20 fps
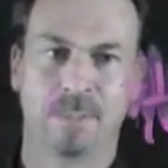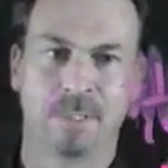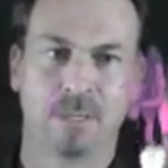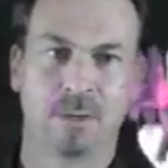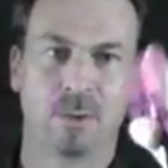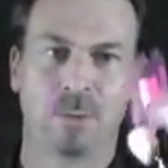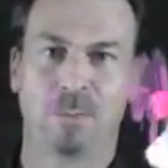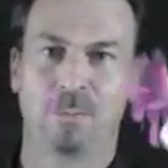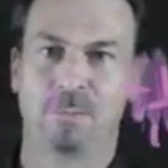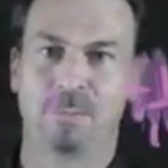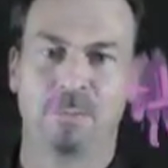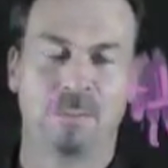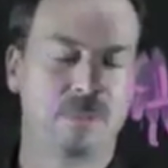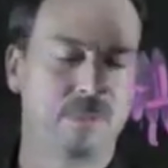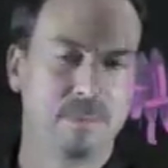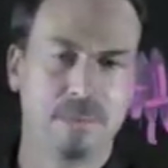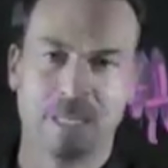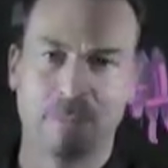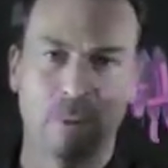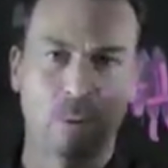So
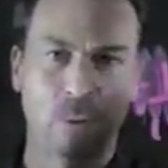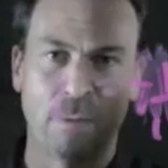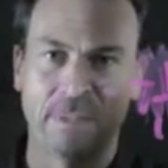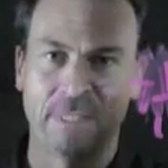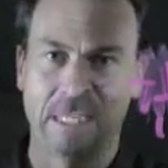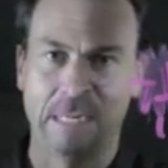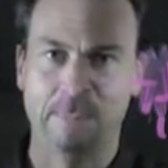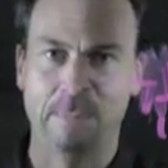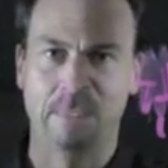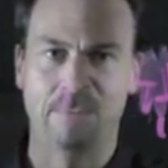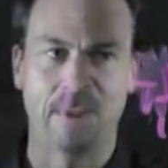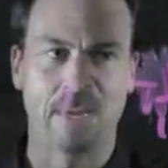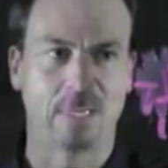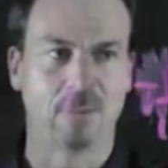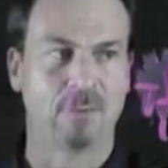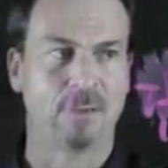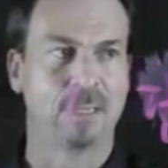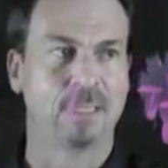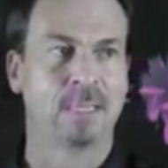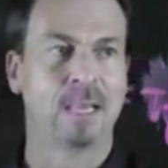it doesn't matter what the steepness
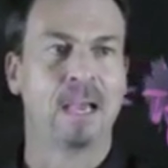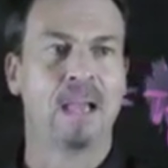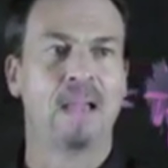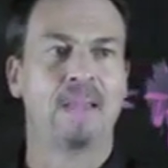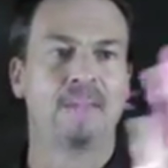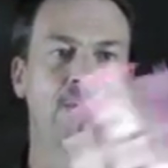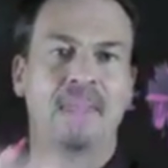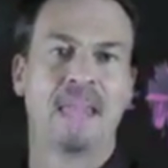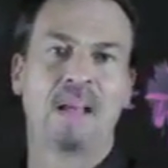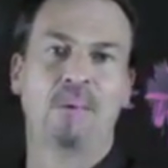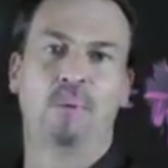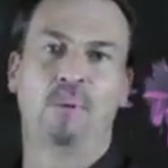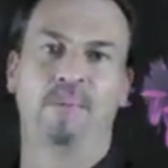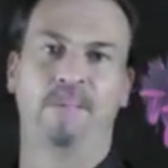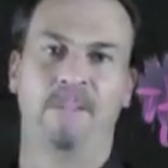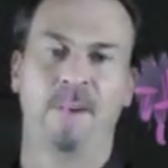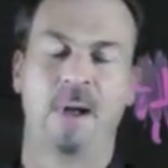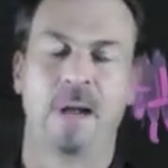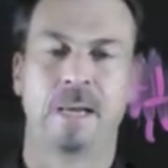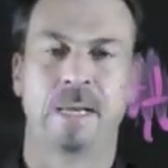factor is, they're all
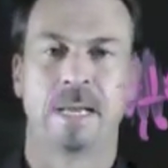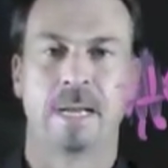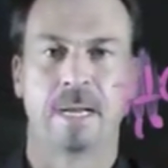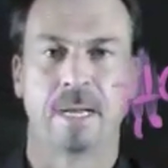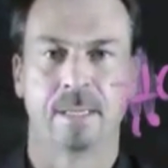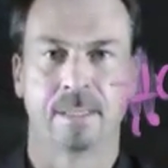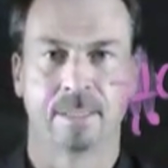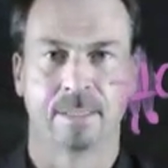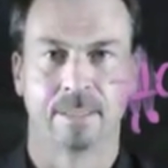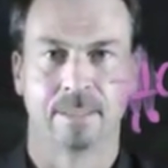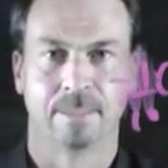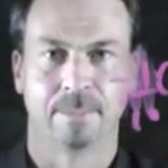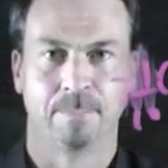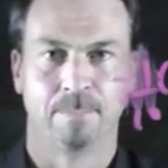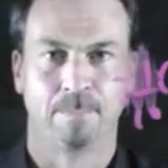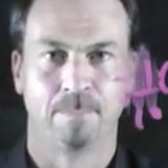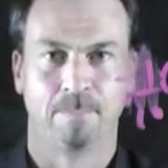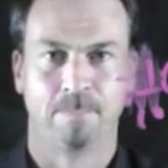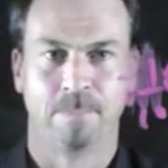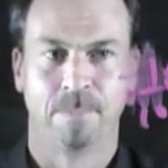fine answers.
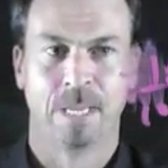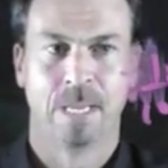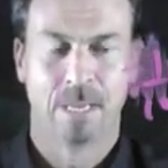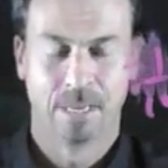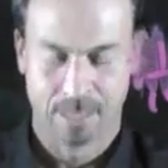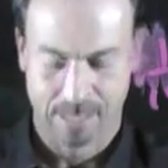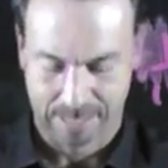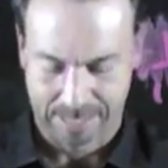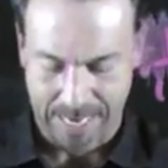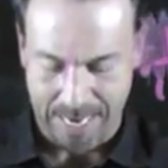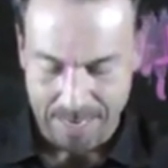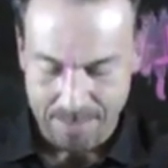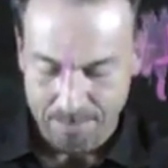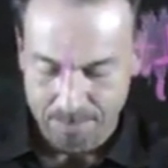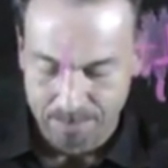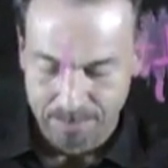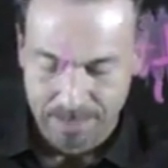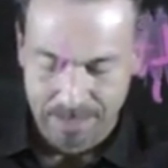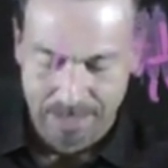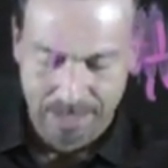Okay,